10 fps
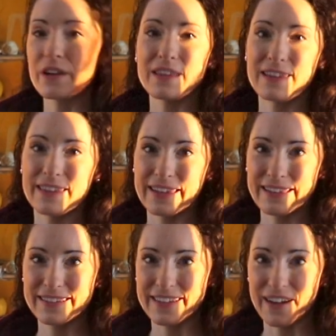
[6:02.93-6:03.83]
of the
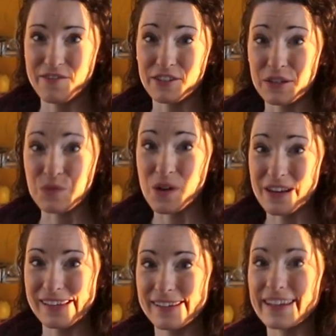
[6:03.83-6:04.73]
things that I really
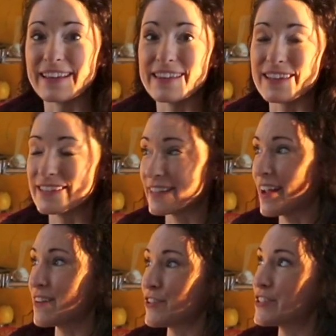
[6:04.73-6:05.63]
wanted in the
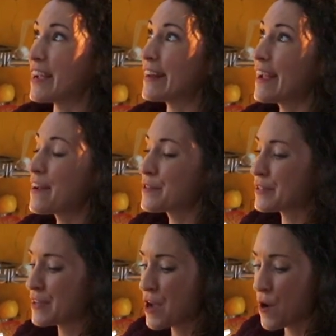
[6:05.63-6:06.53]
design of our tiny
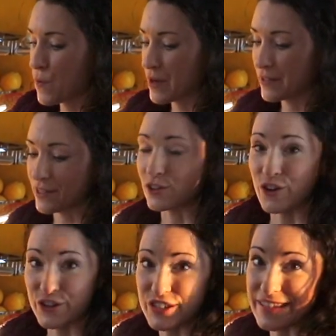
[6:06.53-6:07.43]
house was a
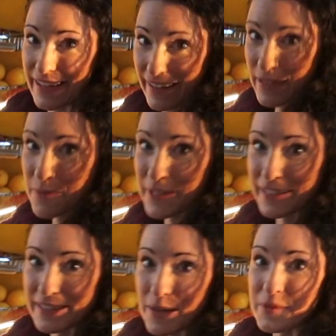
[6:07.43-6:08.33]
large sink,
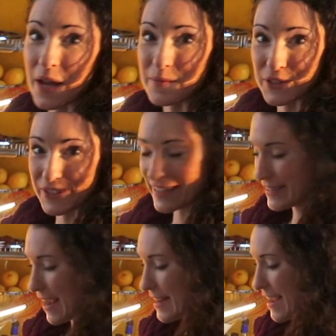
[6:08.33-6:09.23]
because sometimes you'll see
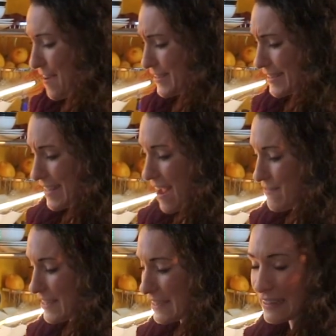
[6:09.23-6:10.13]
tiny houses that
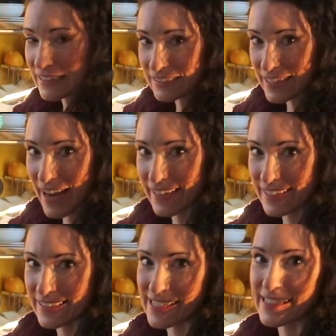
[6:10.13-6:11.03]
have these little tiny
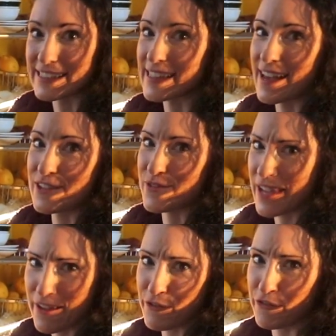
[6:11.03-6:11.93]
sinks that you
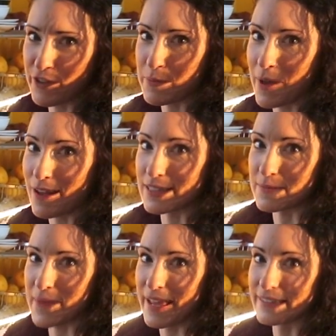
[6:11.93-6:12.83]
can't fit pots
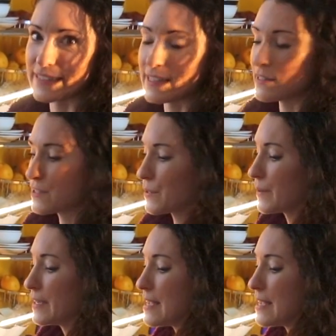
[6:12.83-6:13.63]
and pans in. So